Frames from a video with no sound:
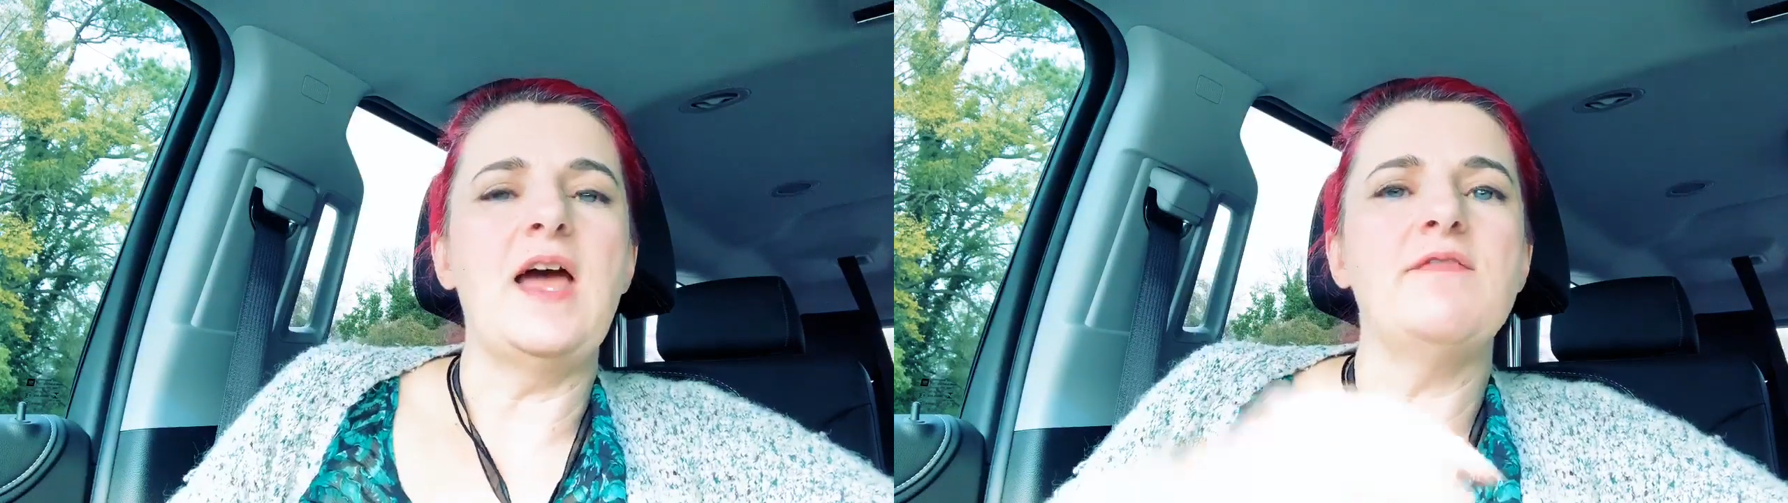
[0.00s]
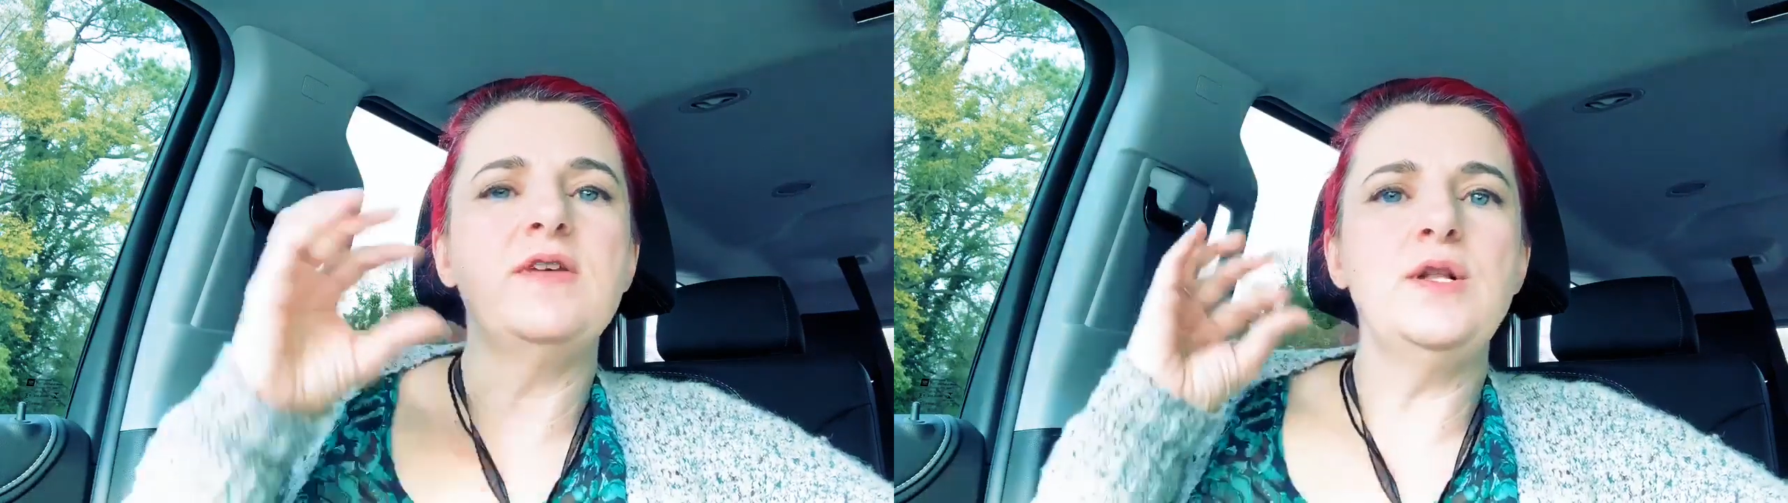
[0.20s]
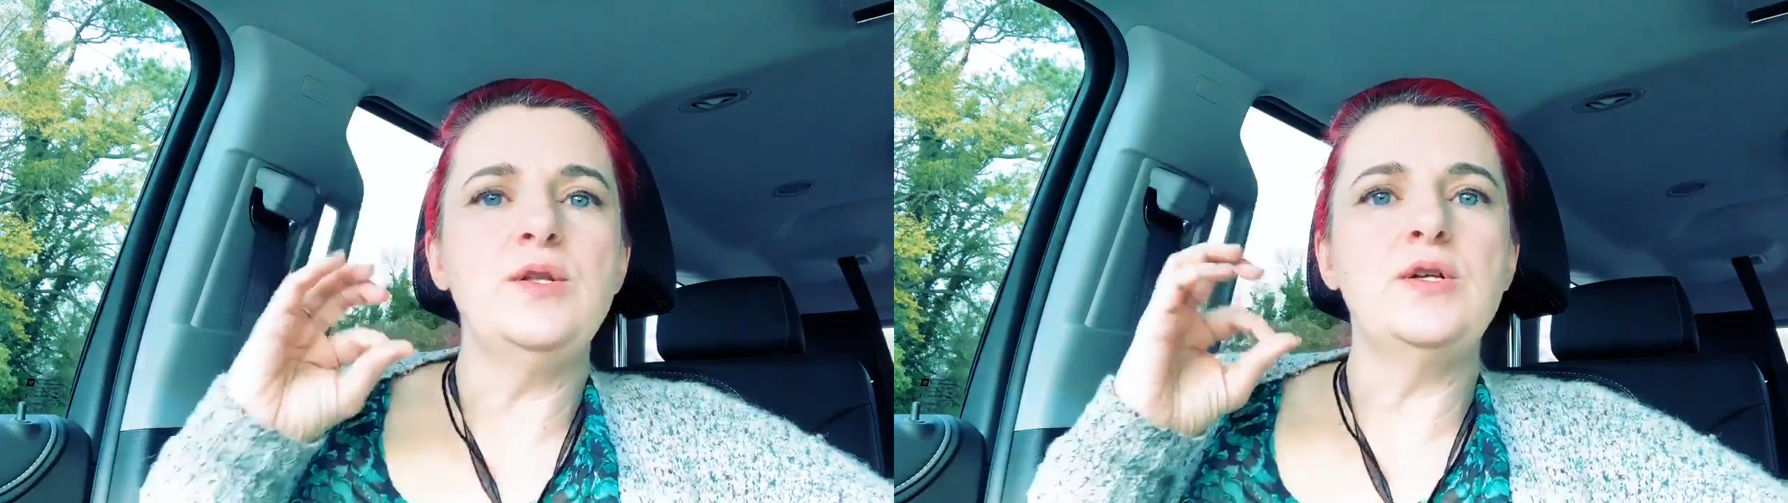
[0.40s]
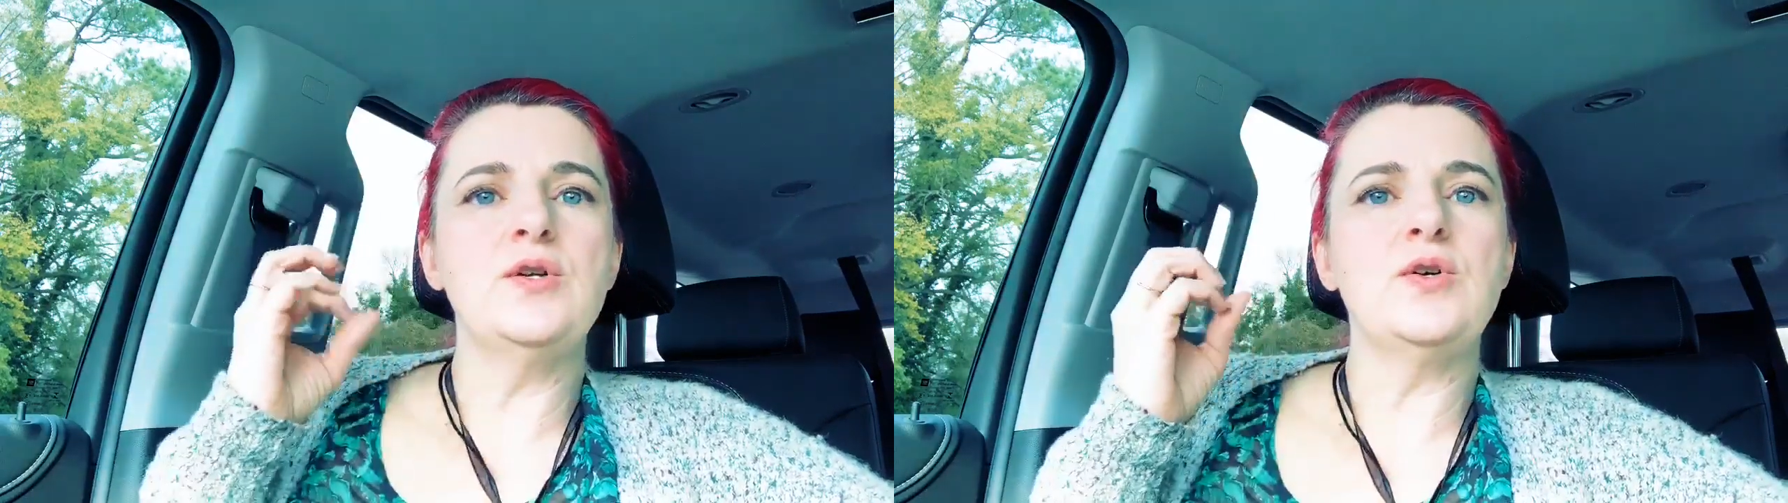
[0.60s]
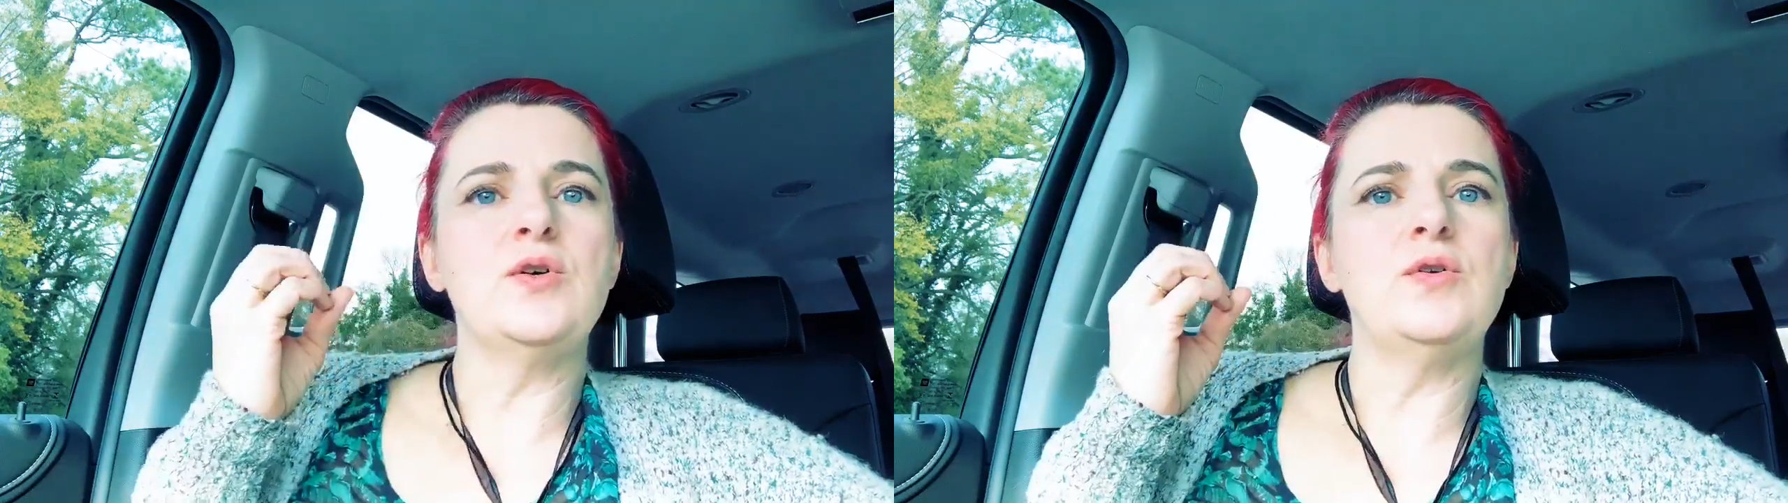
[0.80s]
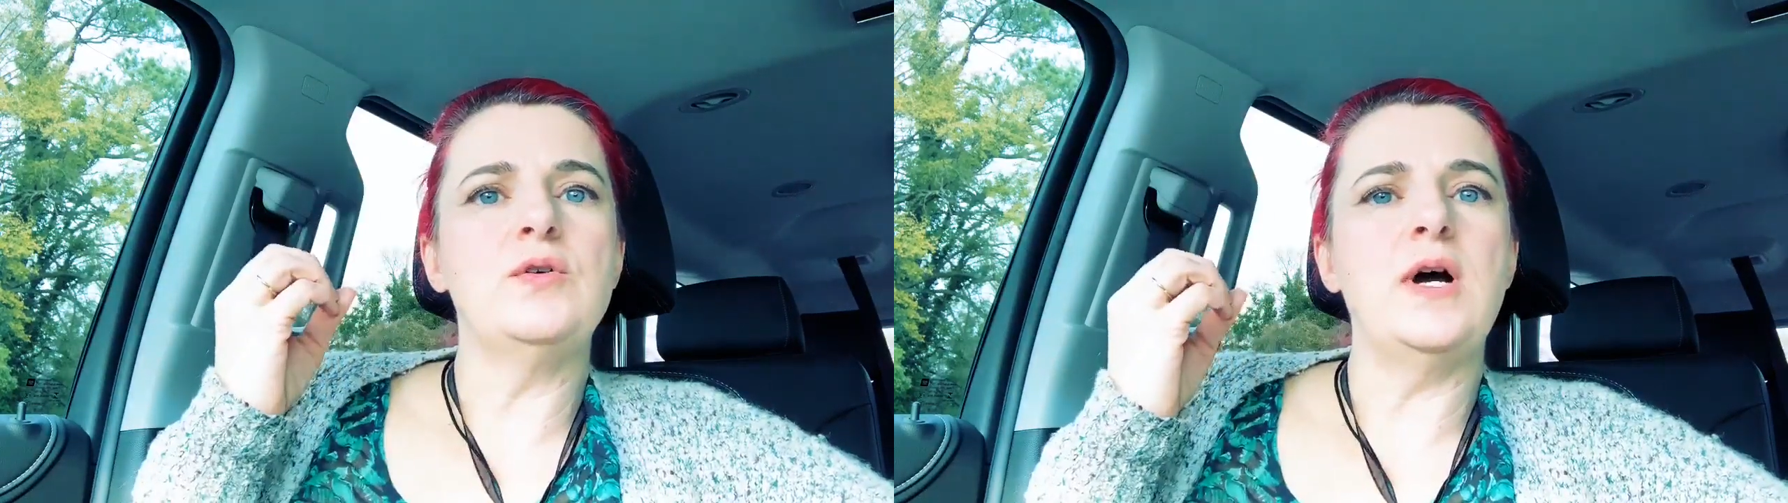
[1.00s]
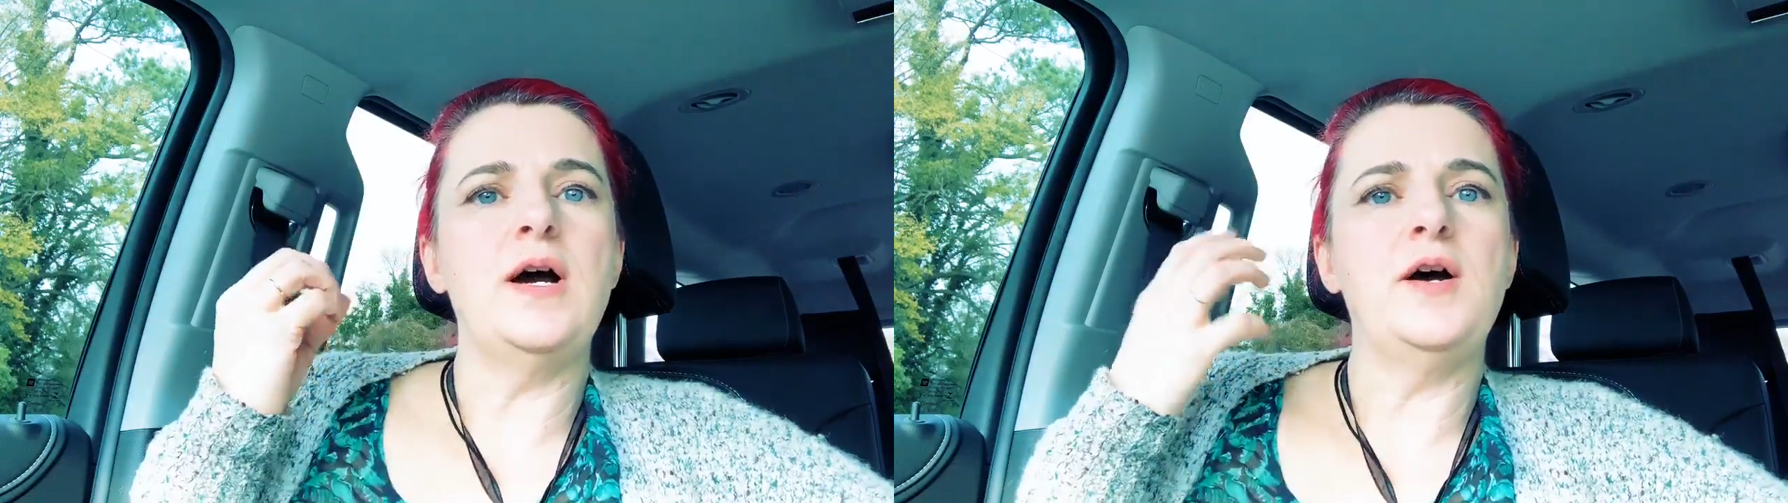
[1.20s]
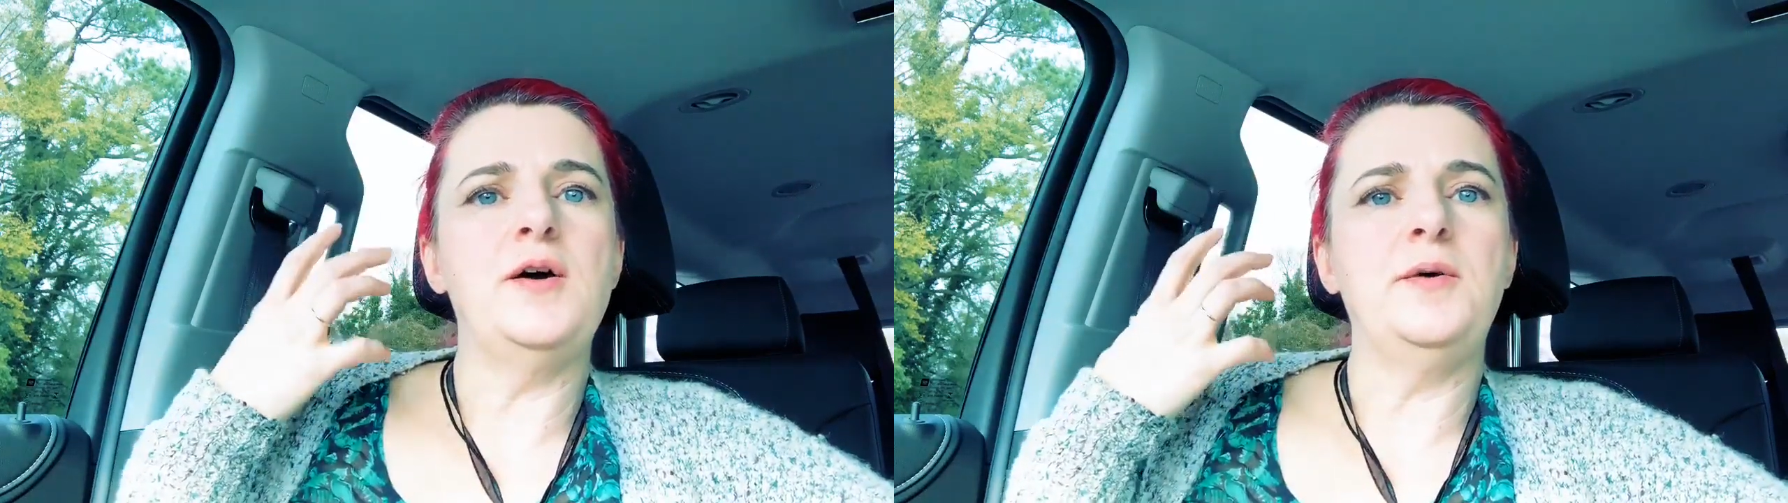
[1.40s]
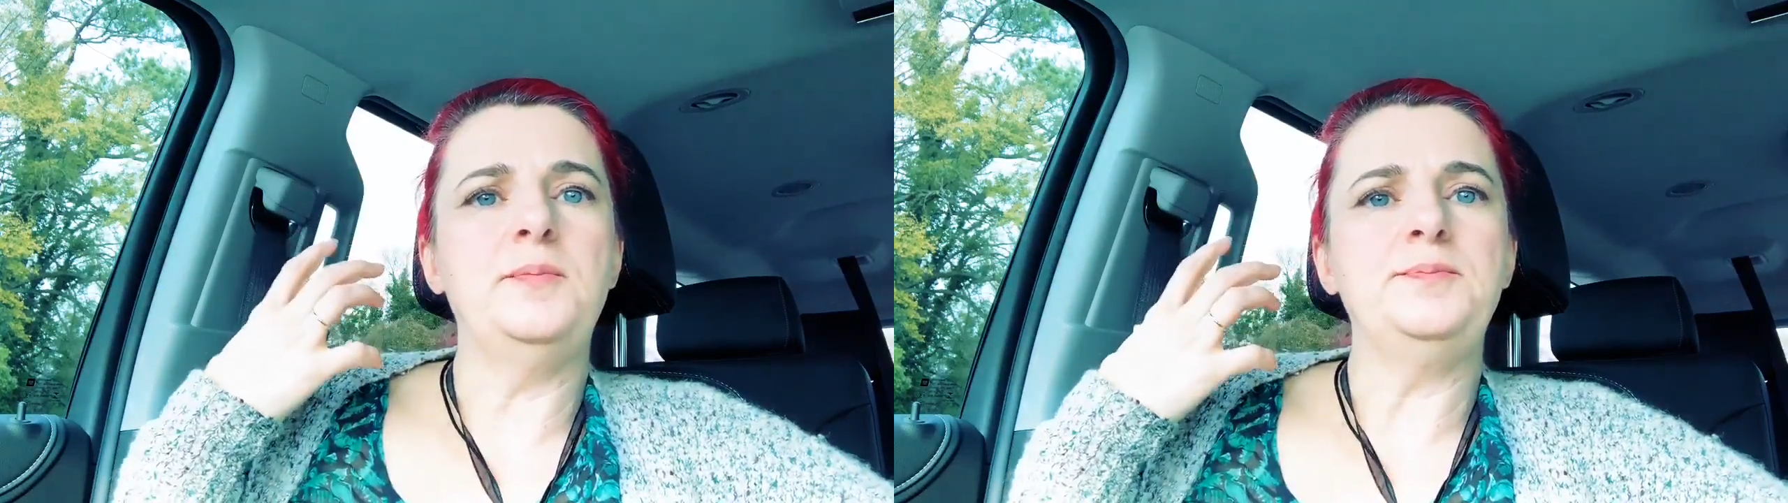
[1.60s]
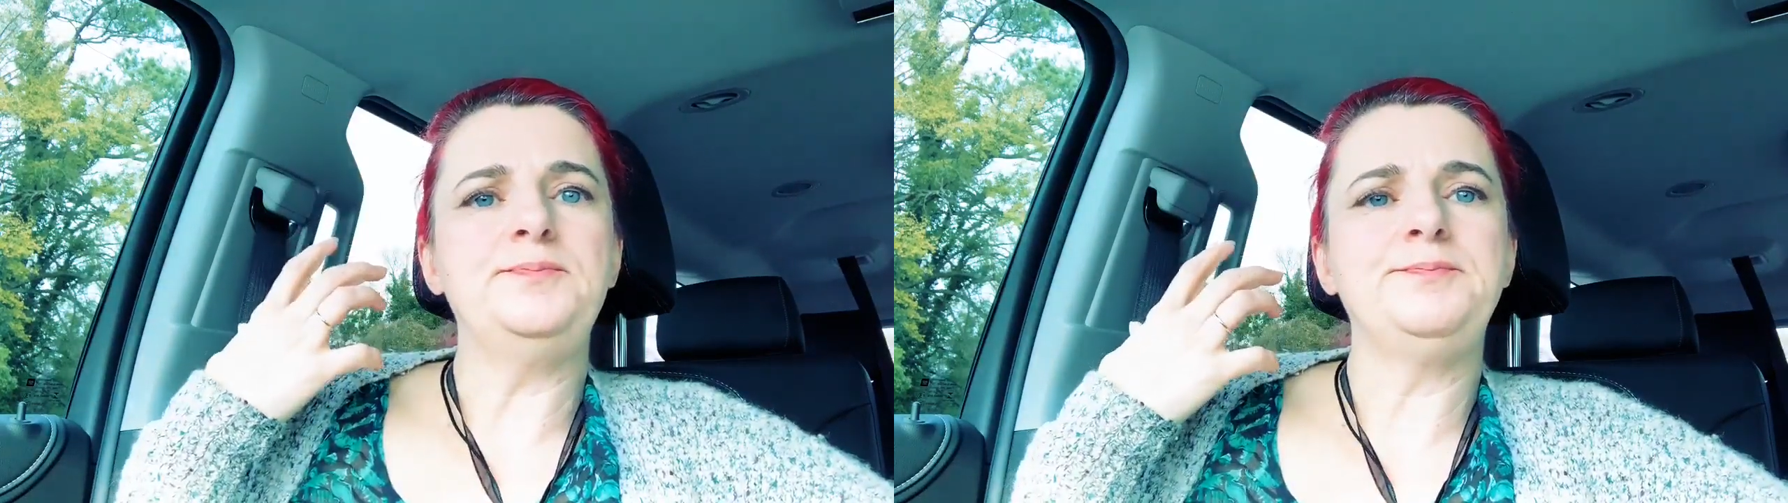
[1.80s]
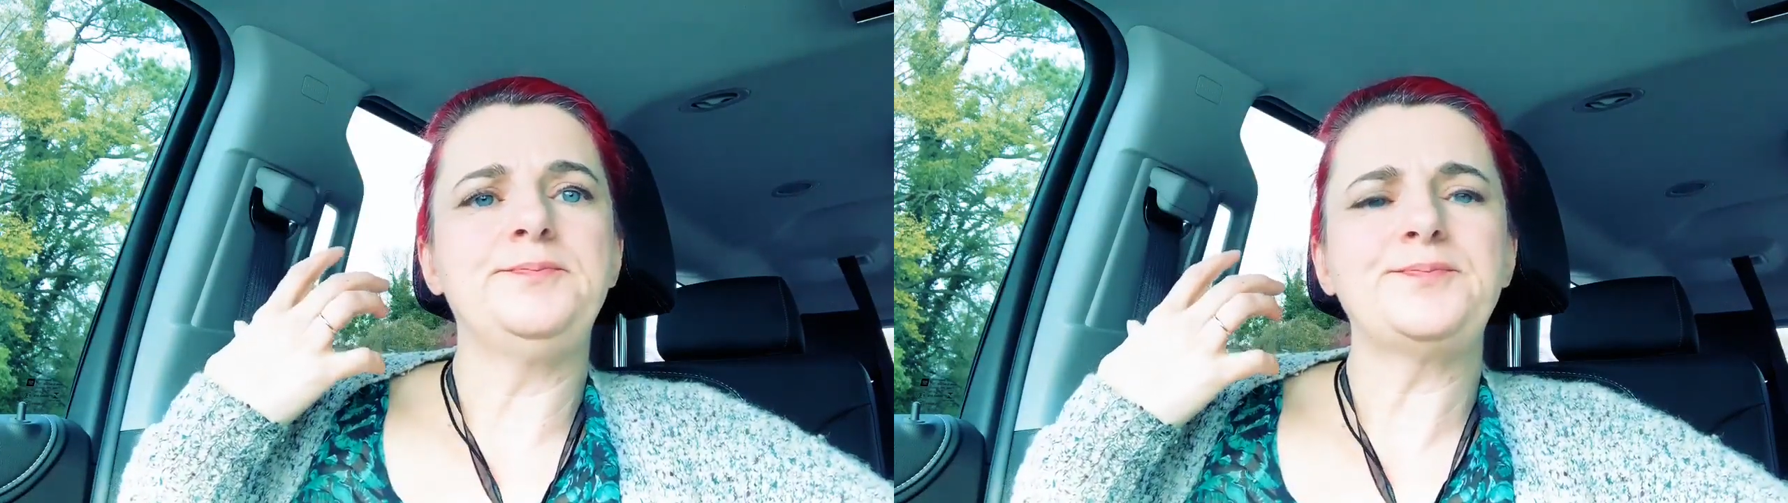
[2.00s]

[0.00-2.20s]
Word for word: every little, um,